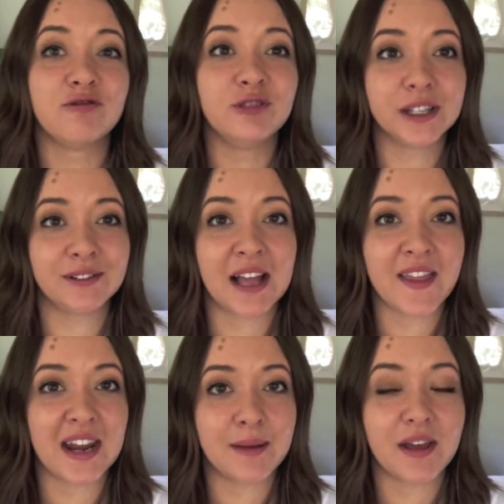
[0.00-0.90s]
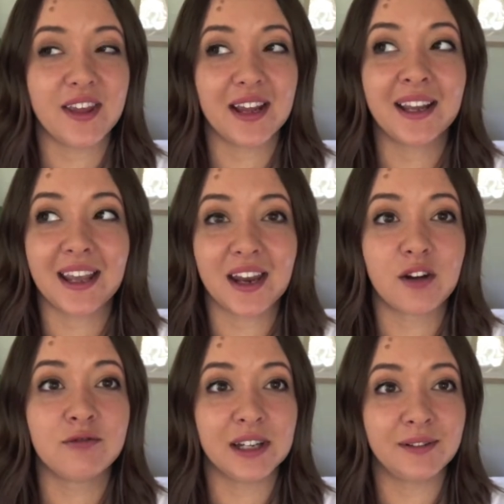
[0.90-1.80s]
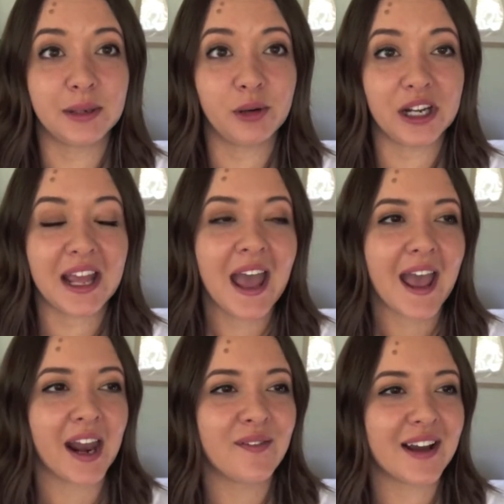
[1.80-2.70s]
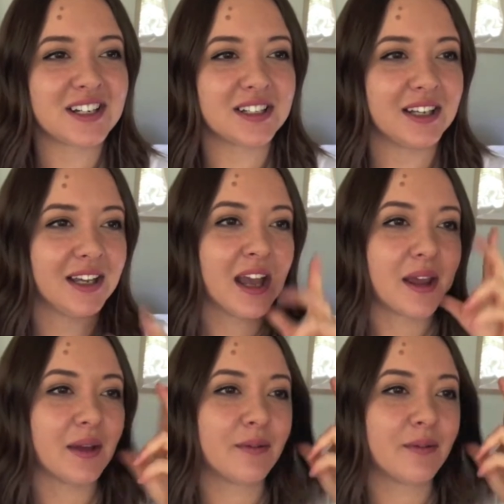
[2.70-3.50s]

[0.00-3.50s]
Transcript: Really, really like that name, I think. Again, really, really pretty. And I've actually,